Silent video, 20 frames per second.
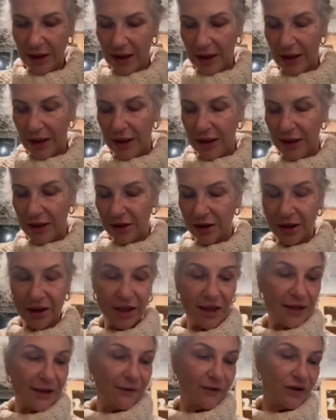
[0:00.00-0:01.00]
And I
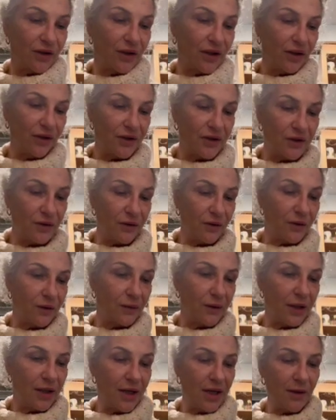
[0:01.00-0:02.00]
have to also
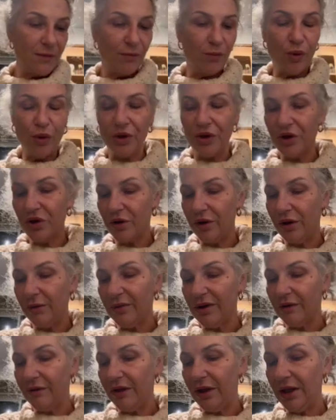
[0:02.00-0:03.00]
create more
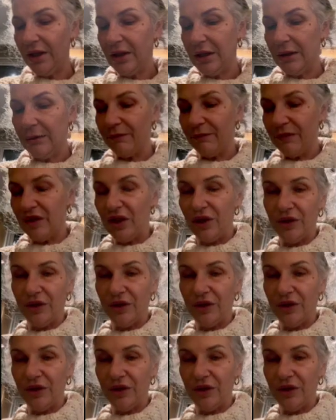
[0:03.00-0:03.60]
streams of income